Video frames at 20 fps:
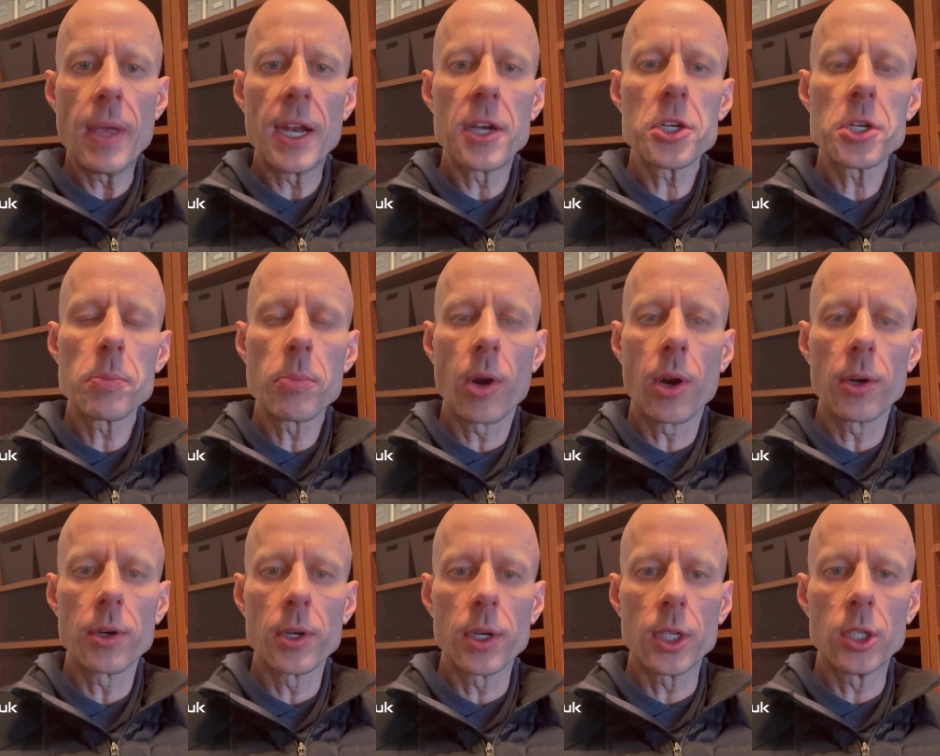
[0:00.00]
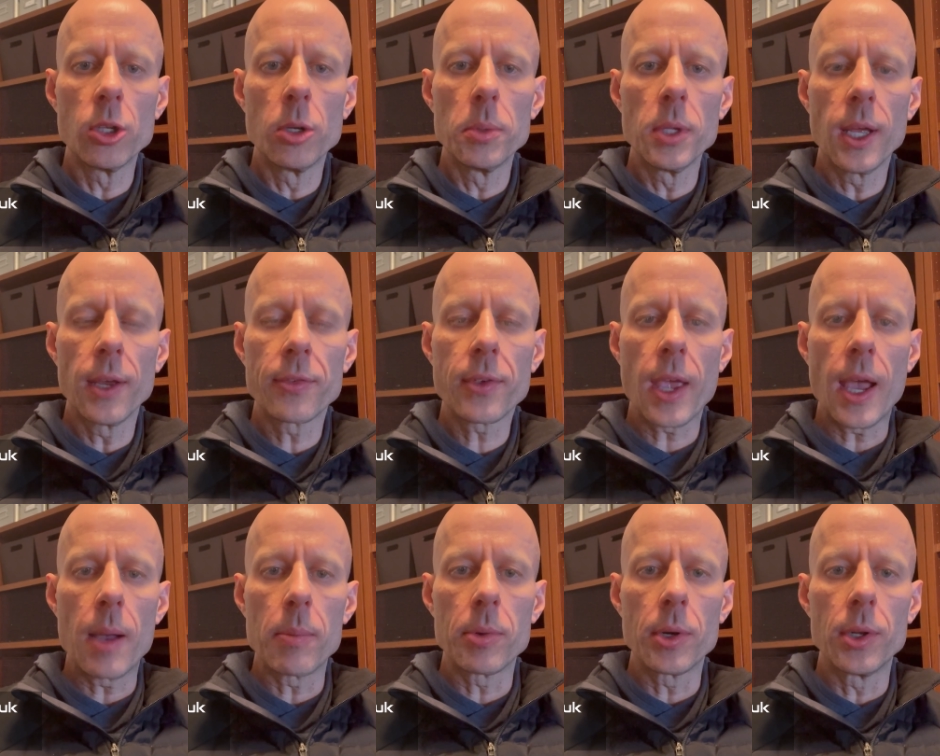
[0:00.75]
Managing Partner at Globalive
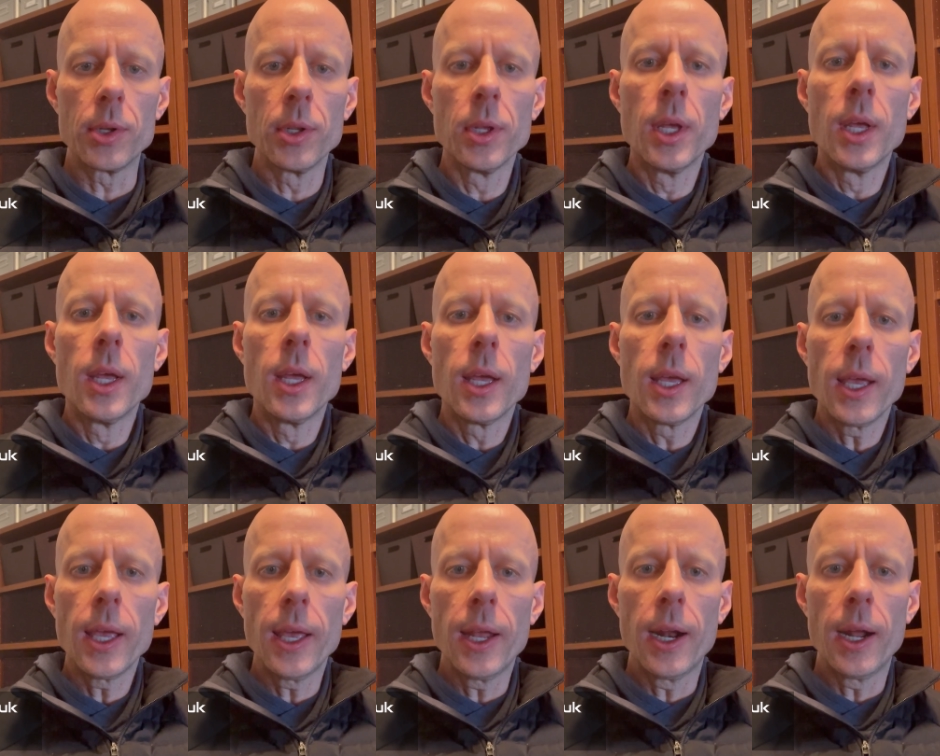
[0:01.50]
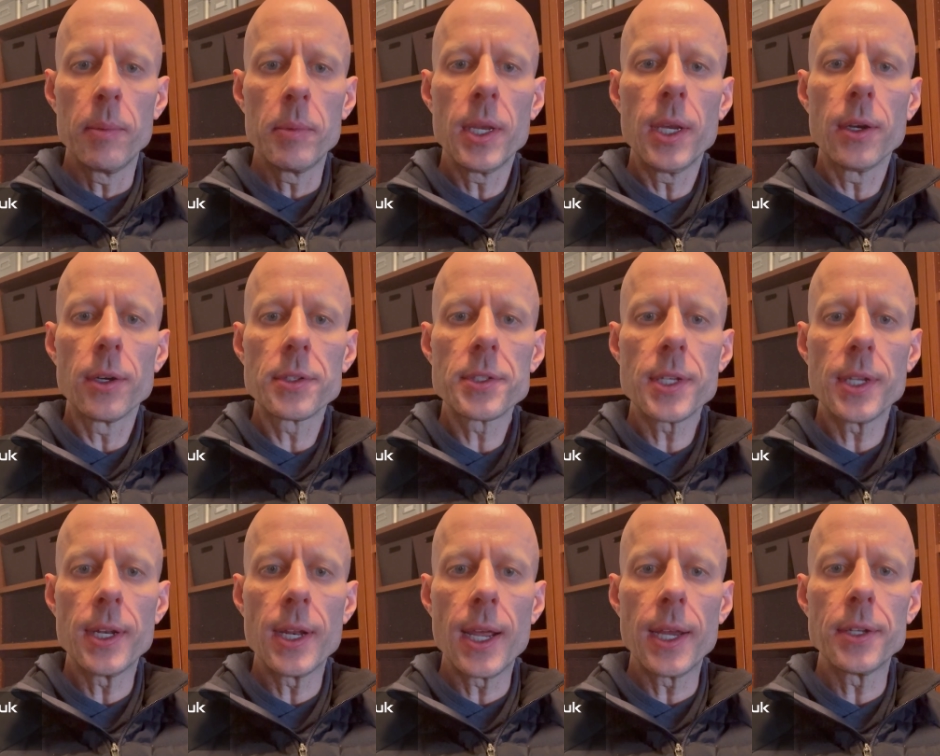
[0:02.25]
Capital, and I'm here
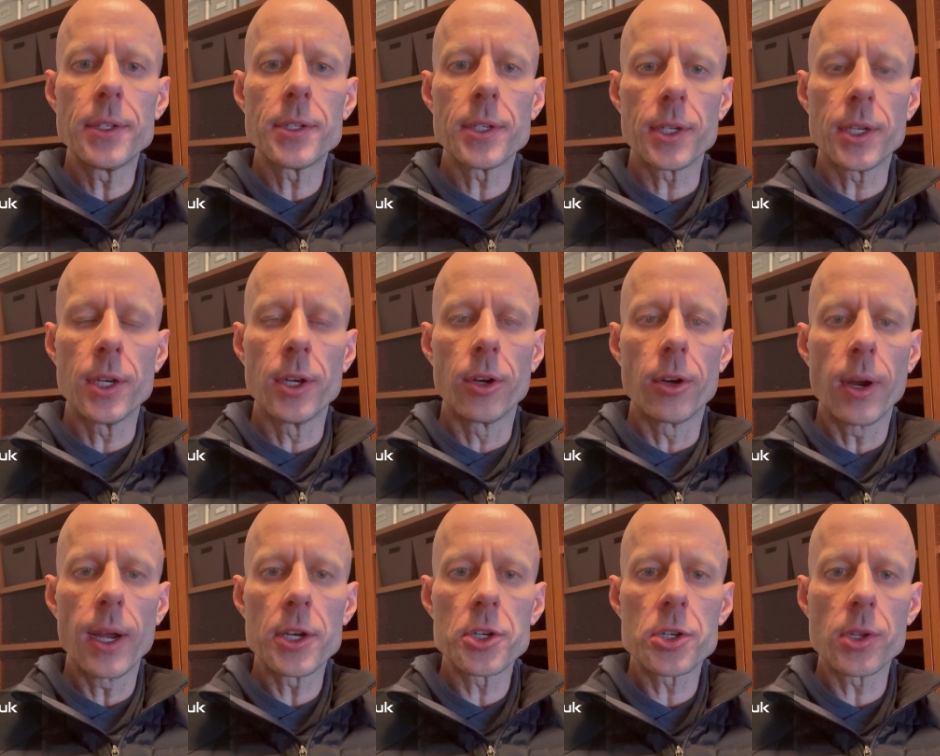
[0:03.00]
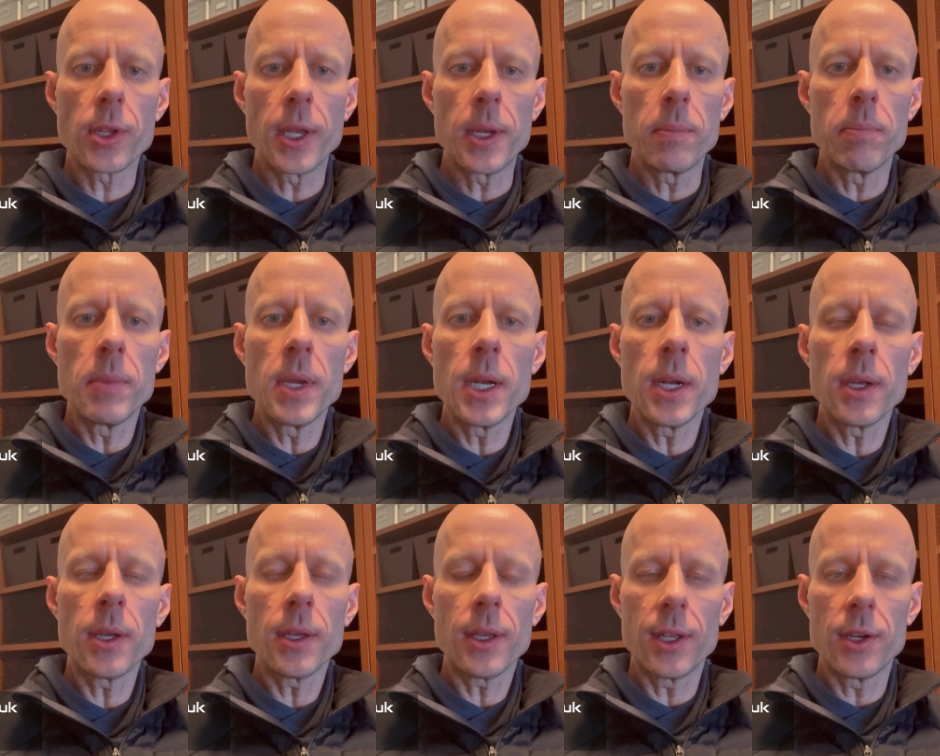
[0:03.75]
tonight to congratulate
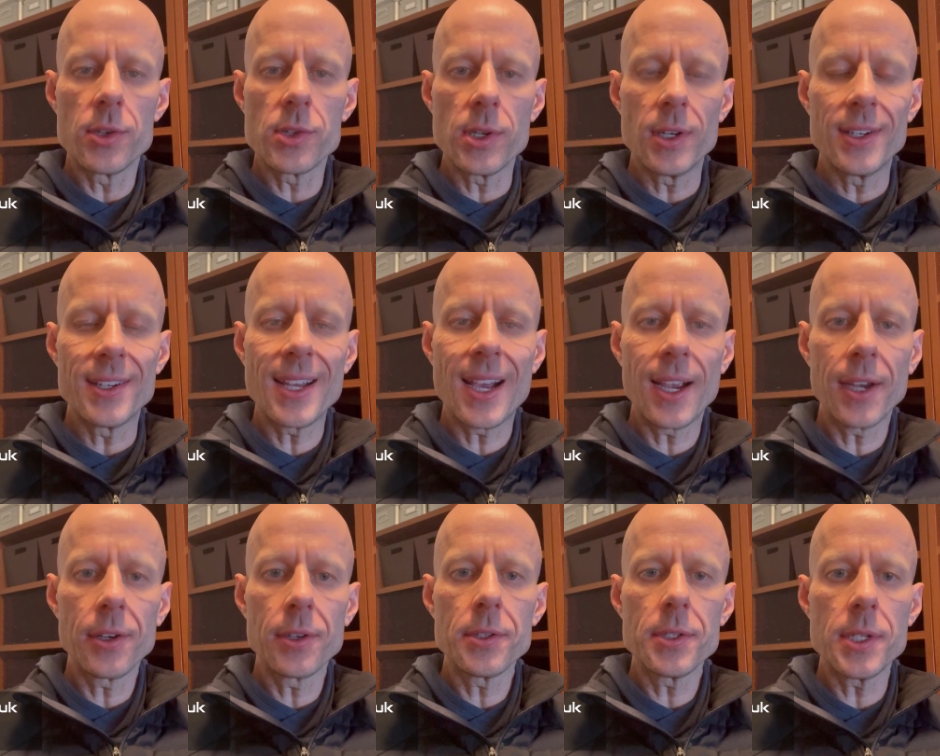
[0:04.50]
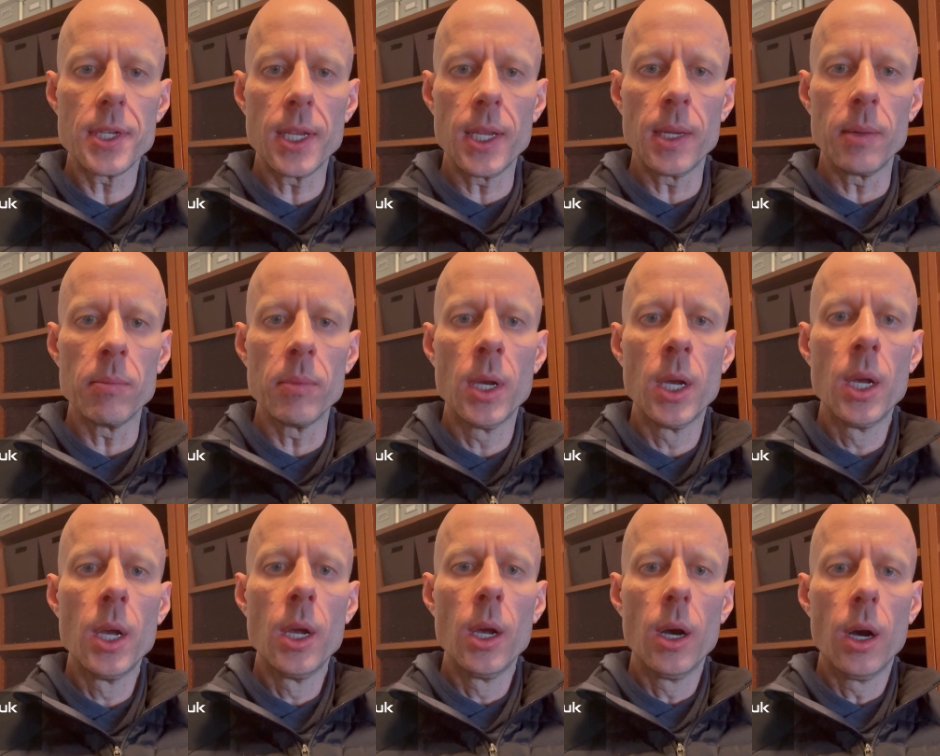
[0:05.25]
Mina and his entire team
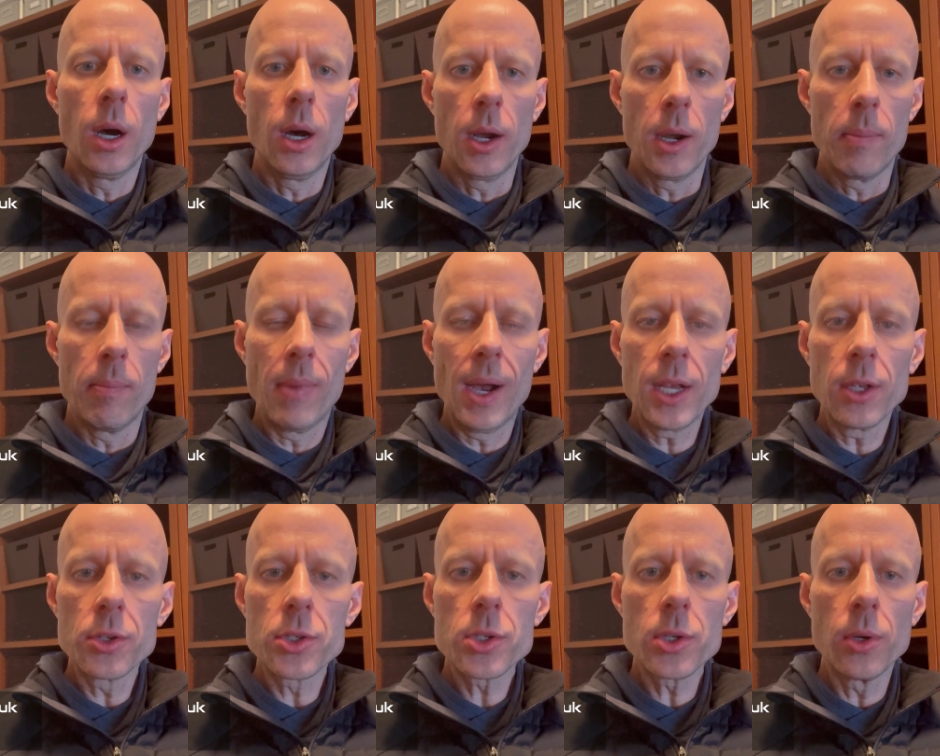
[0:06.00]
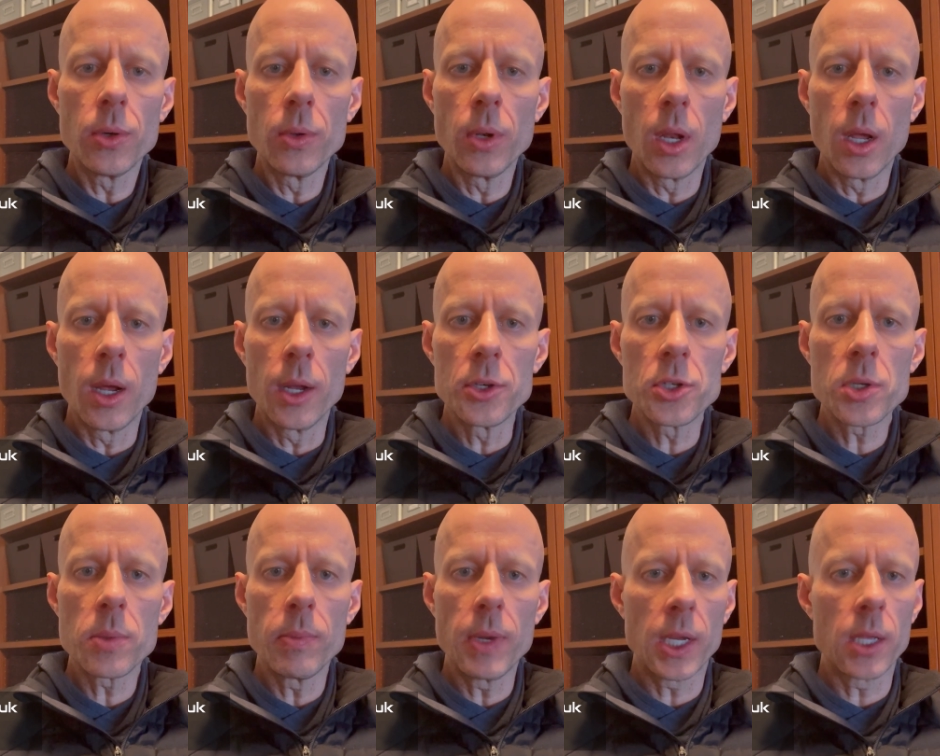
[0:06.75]
on a milestone
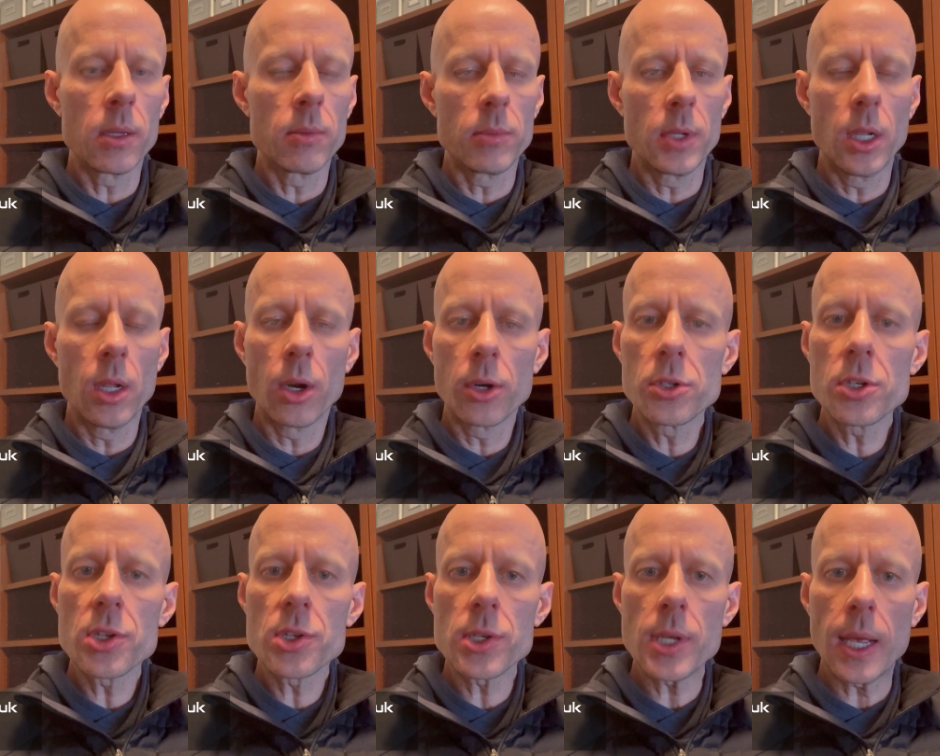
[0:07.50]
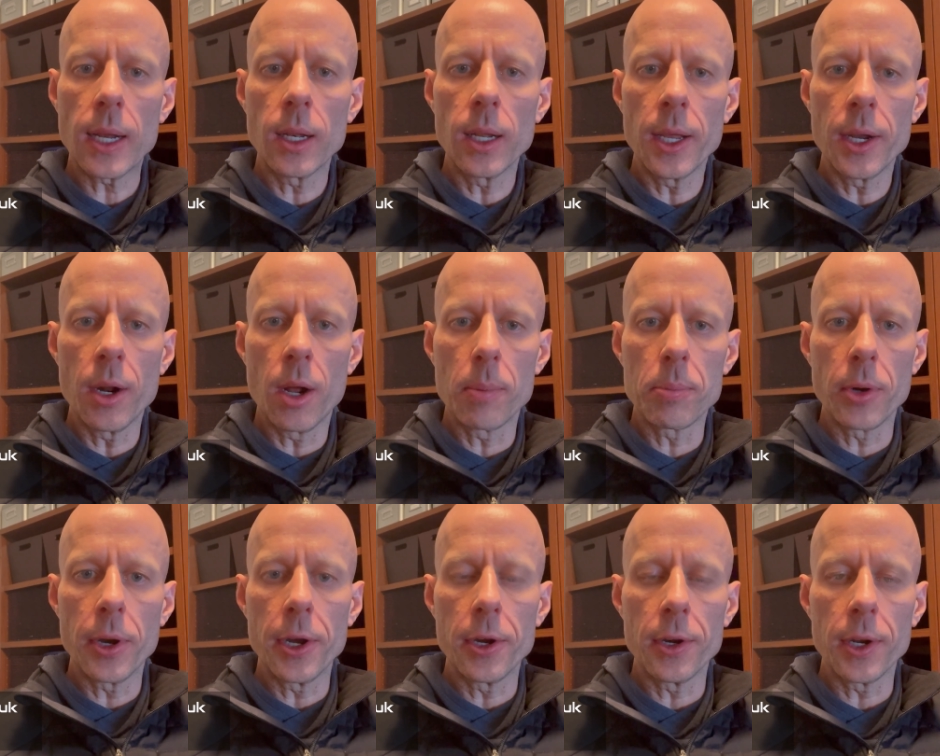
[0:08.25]
launch, making them the largest satellite
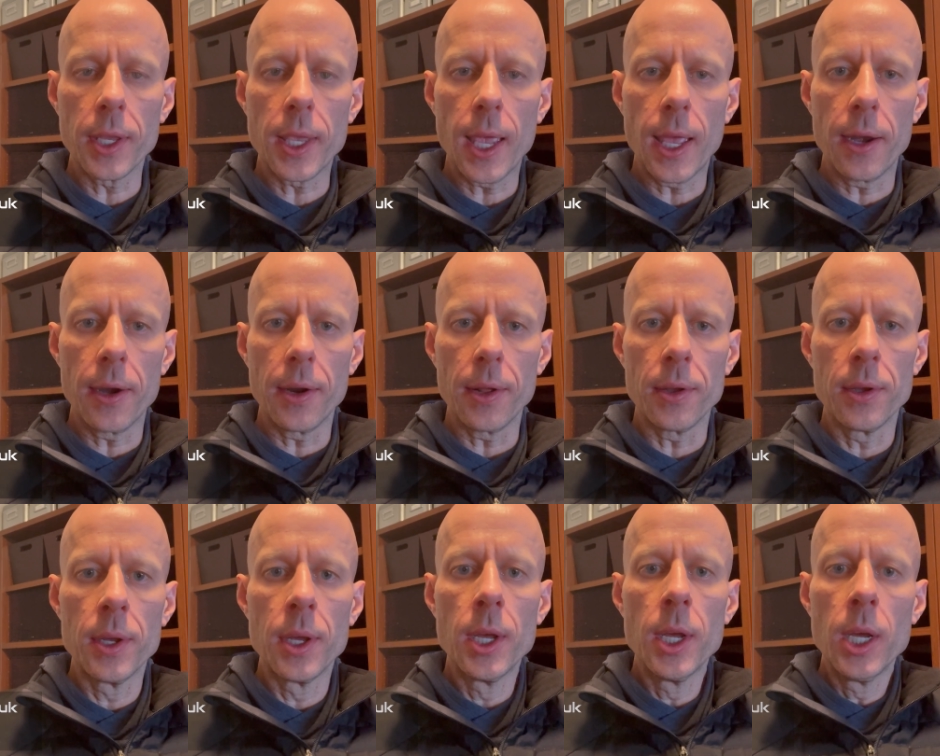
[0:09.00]
operator in Canada.